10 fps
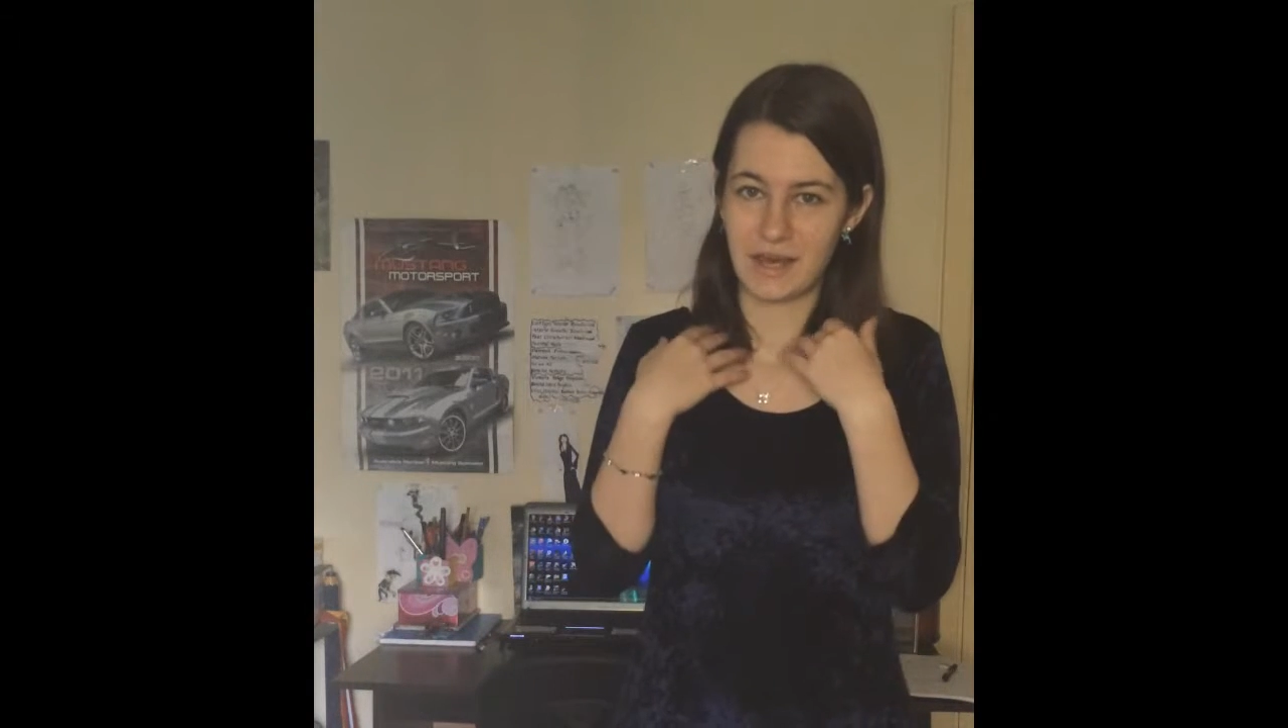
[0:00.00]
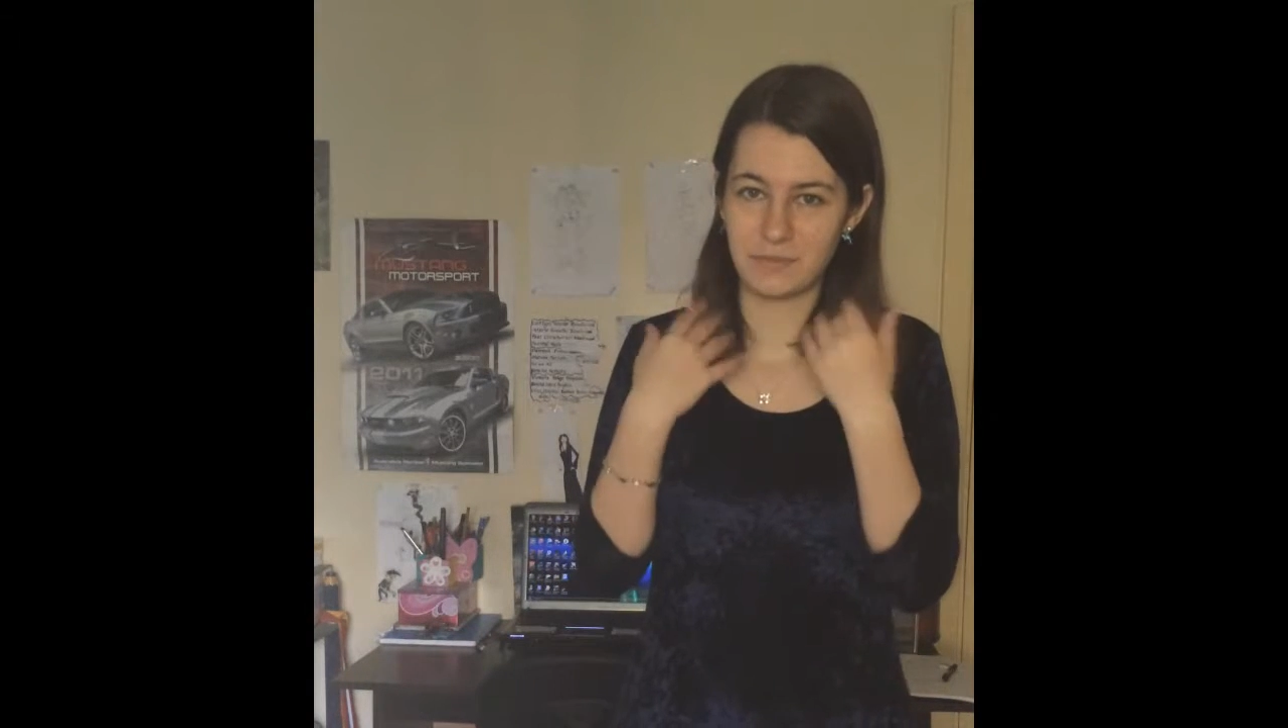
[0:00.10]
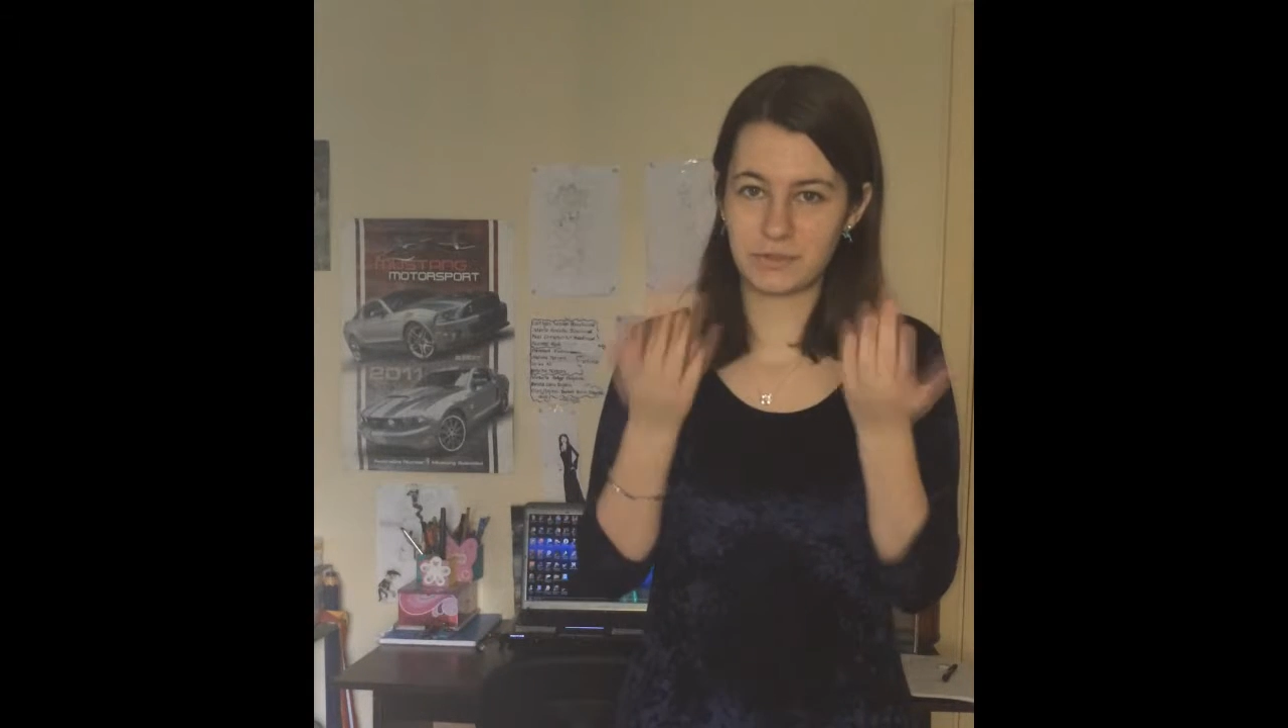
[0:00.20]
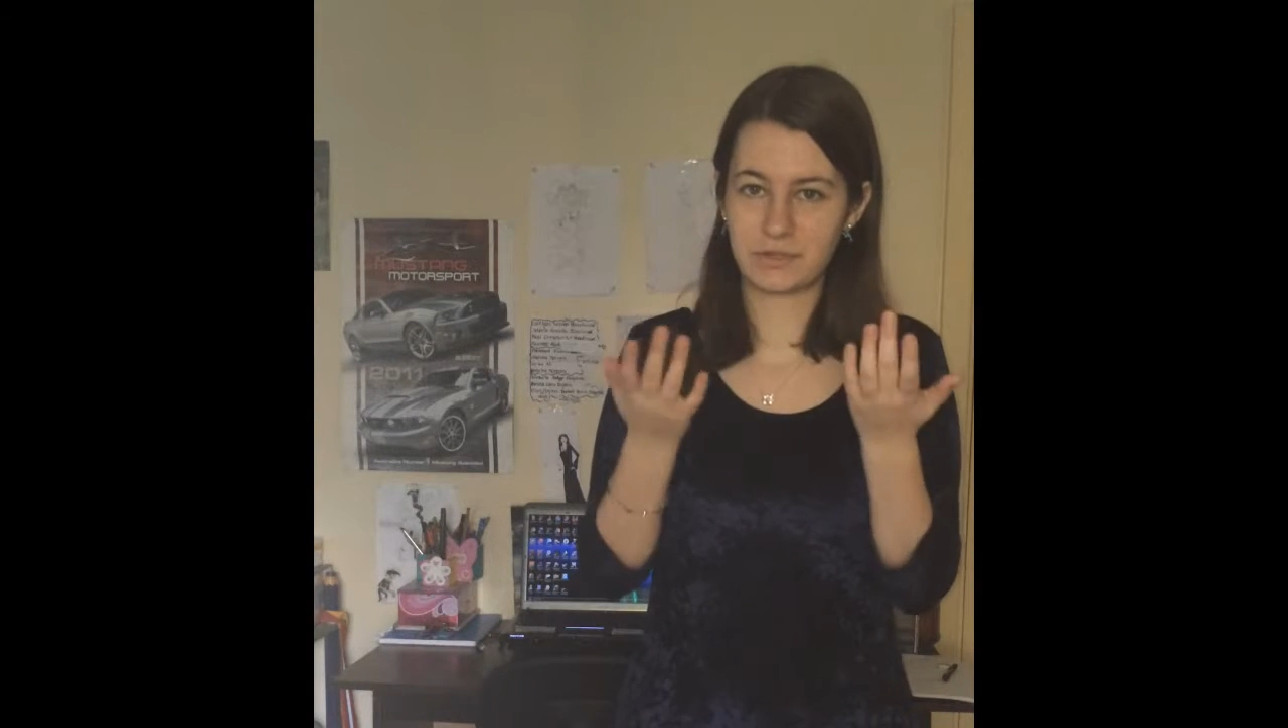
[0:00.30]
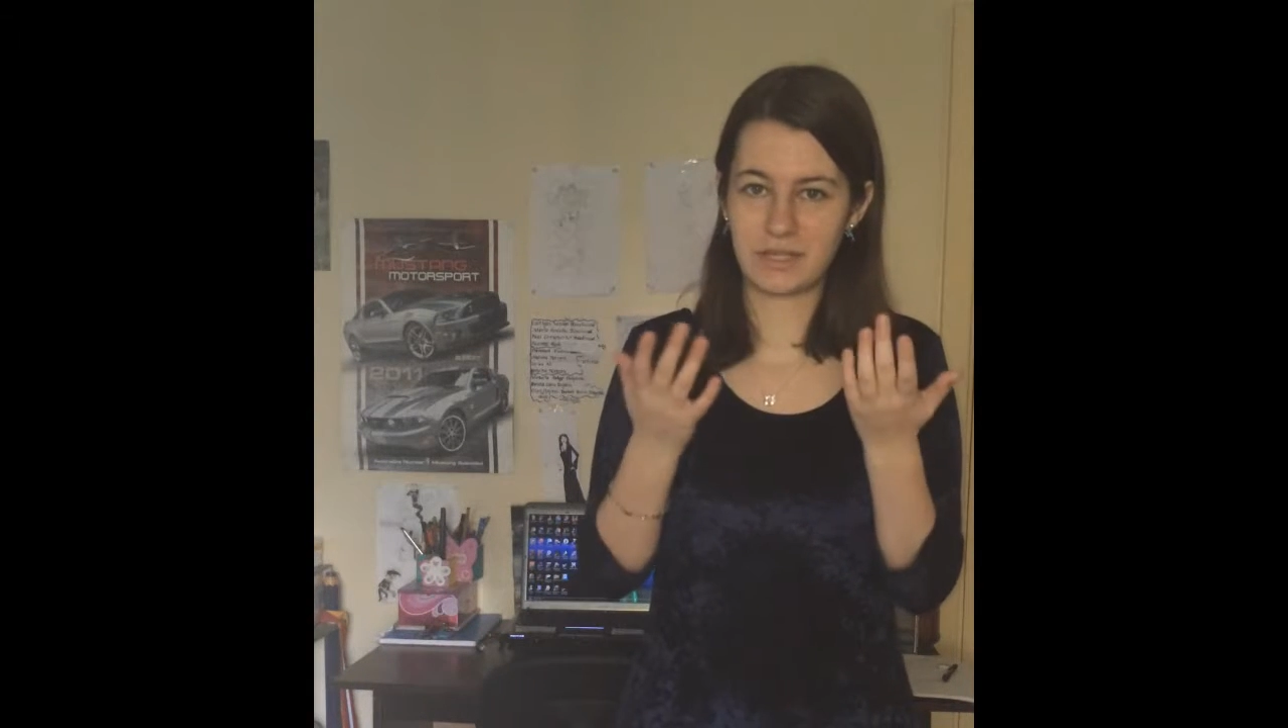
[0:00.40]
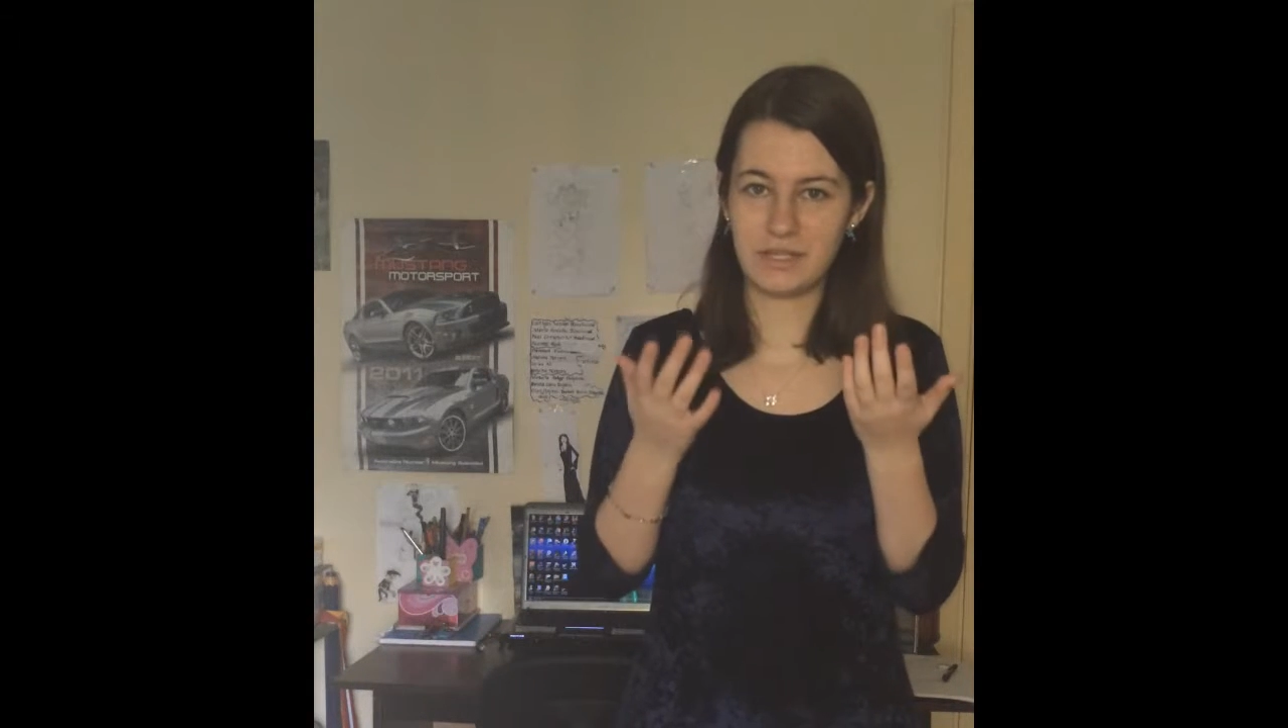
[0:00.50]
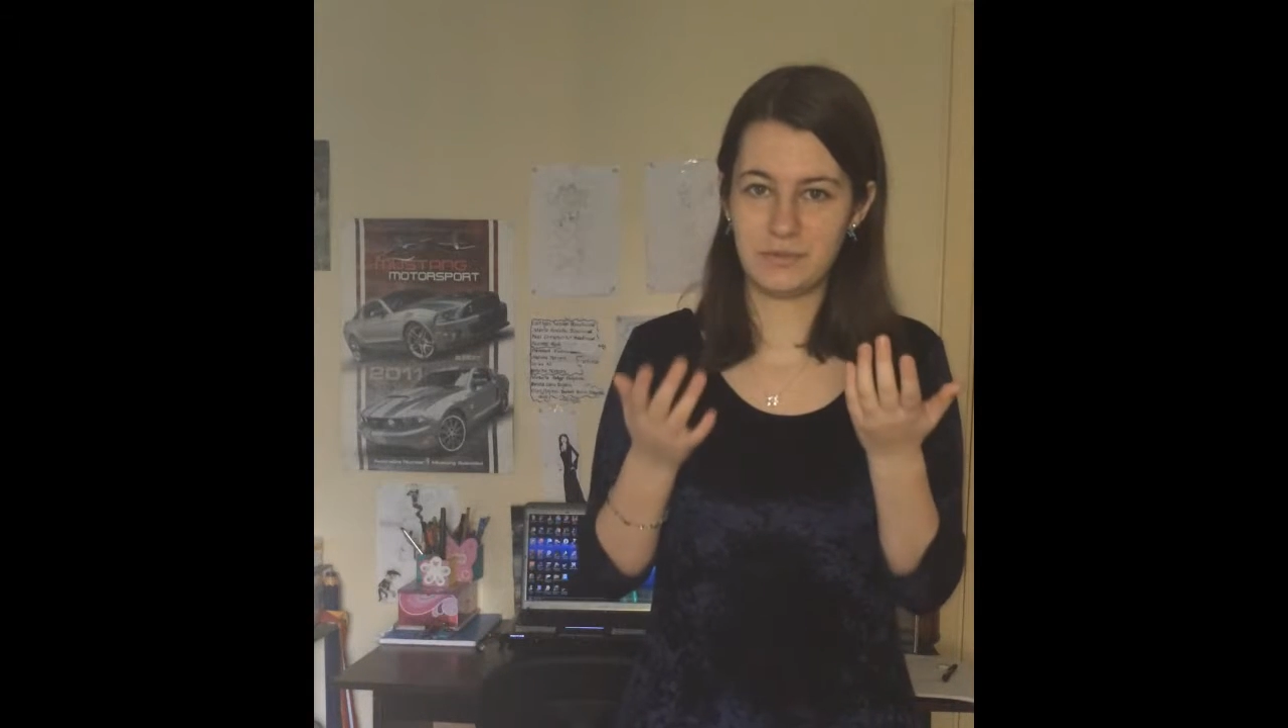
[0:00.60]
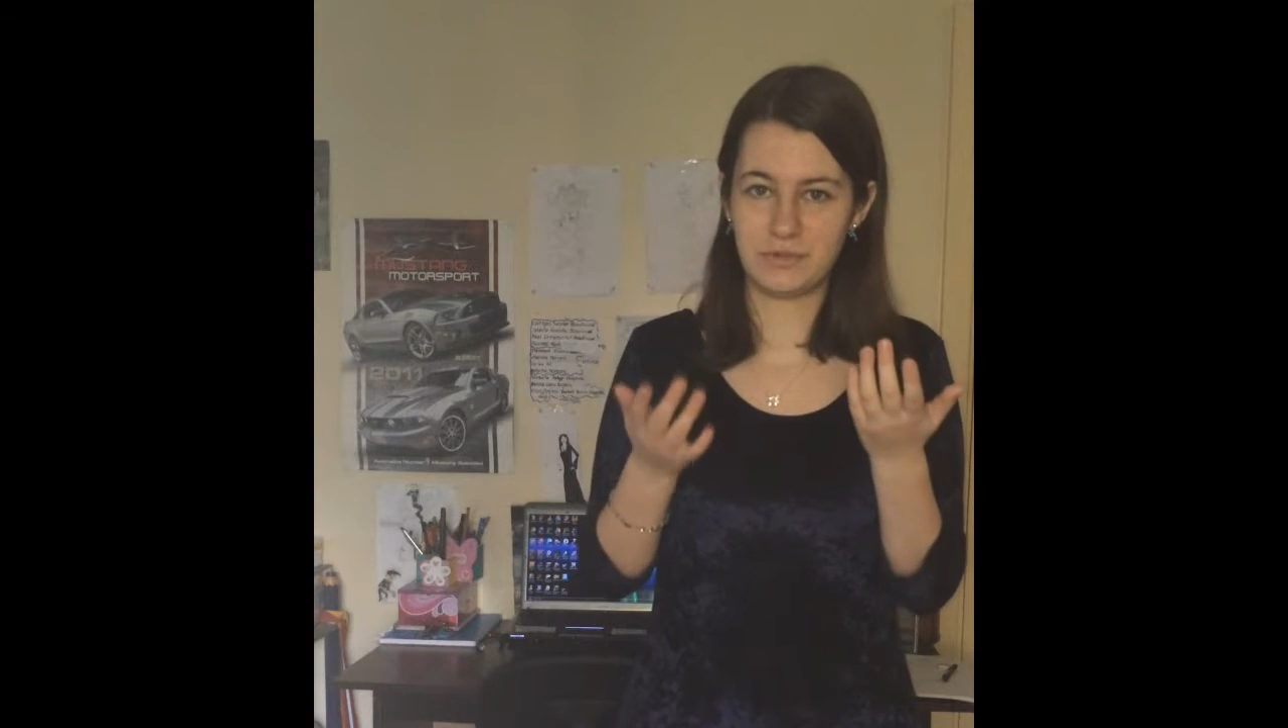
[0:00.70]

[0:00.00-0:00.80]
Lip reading: I'm not the kind